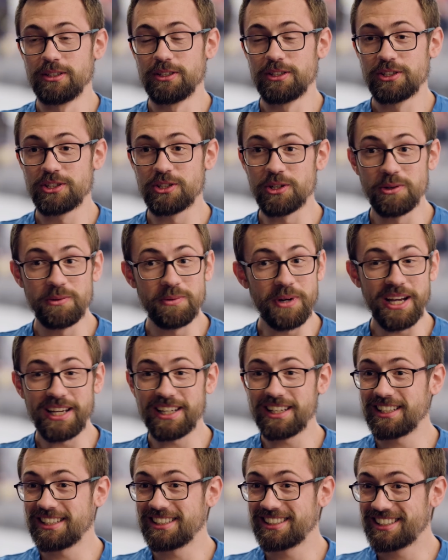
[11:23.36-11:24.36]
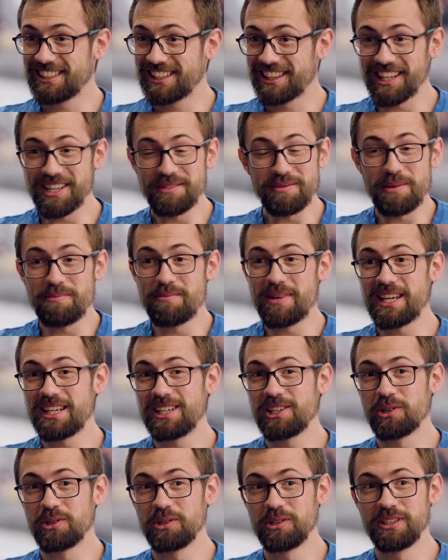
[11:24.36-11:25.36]
So I think my
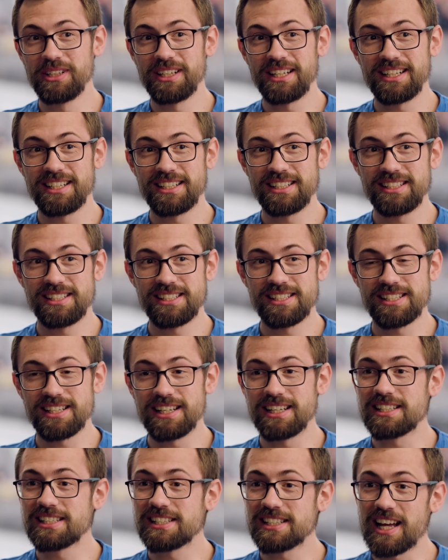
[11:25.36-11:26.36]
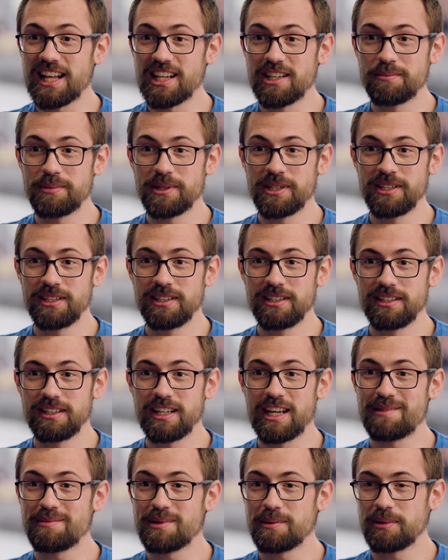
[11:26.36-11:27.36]
main goal is Excalibur
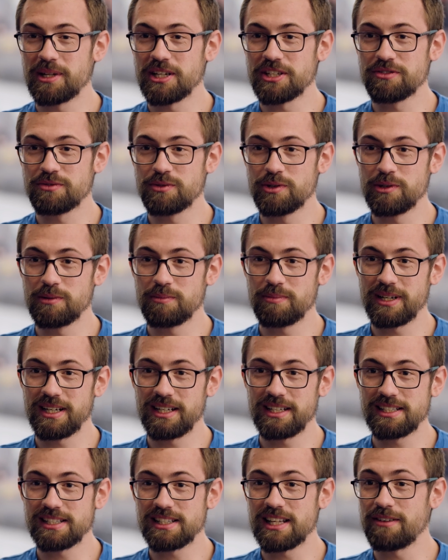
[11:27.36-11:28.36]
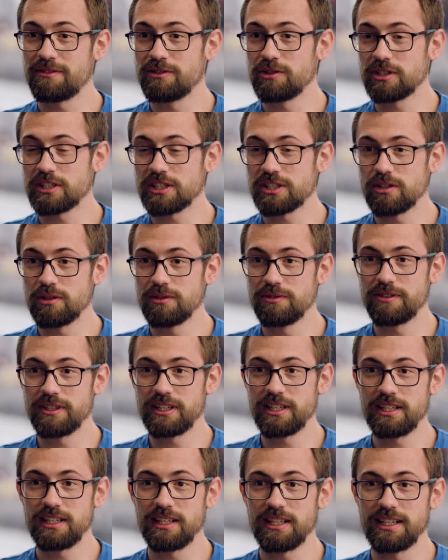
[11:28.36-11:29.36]
9B Plus route by Stefano
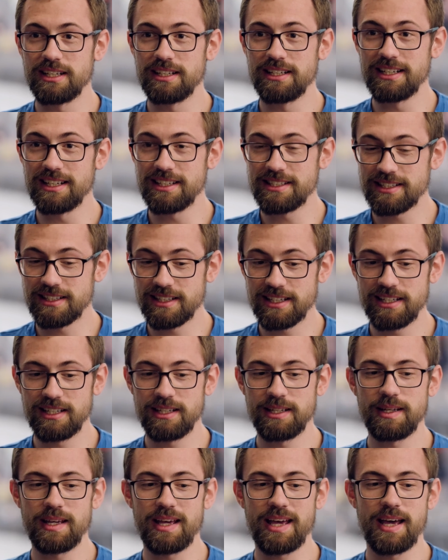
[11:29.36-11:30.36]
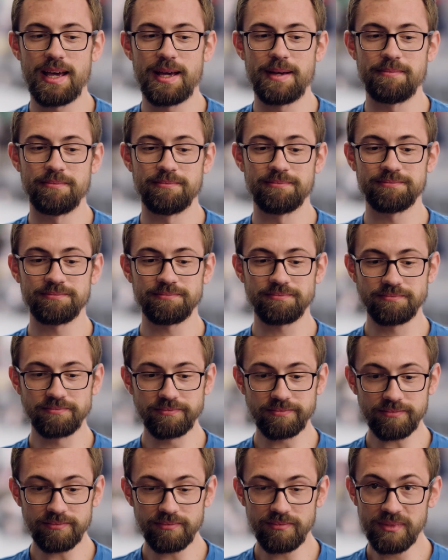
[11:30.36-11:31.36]
Ghisolfi in Italy,
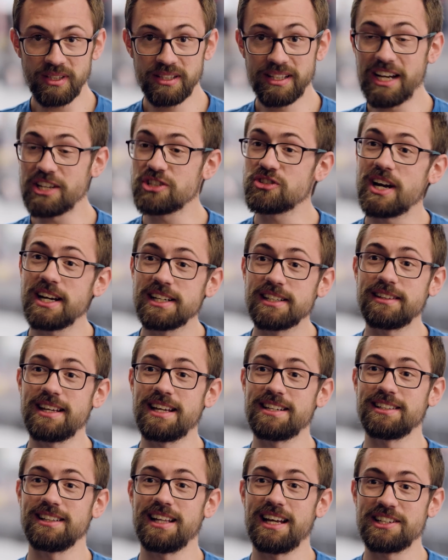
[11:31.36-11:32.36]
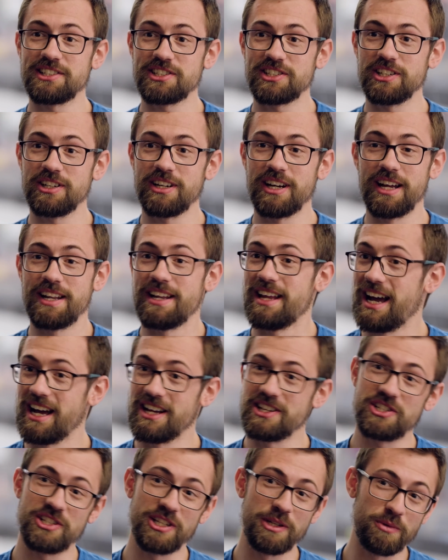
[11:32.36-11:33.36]
that I tried at the end of last year, and
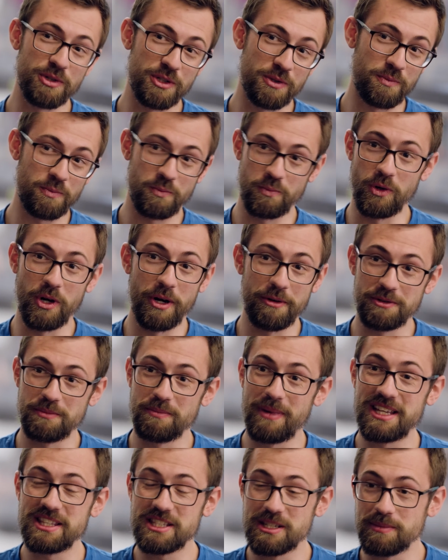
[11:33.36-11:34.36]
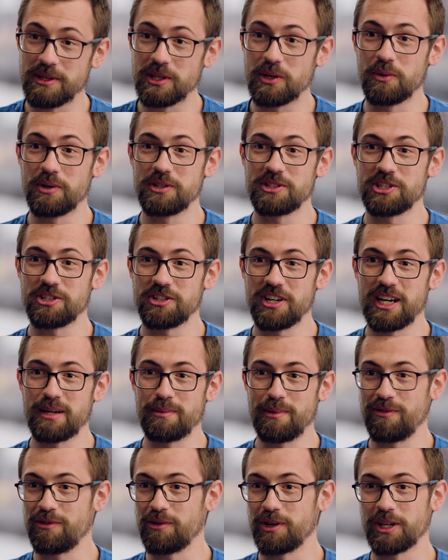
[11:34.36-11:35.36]
actually was what I was meant to be going to try
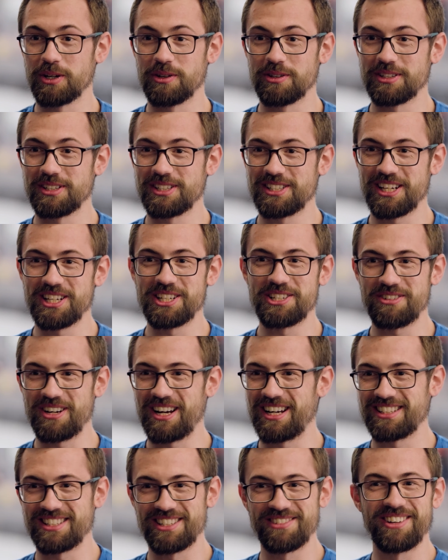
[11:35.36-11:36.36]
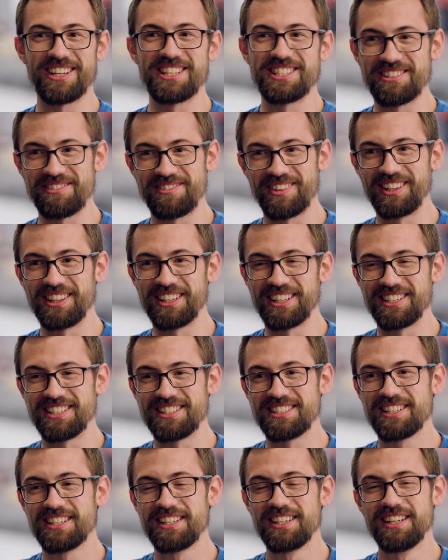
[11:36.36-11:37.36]
before I got sidetracked and went to Finland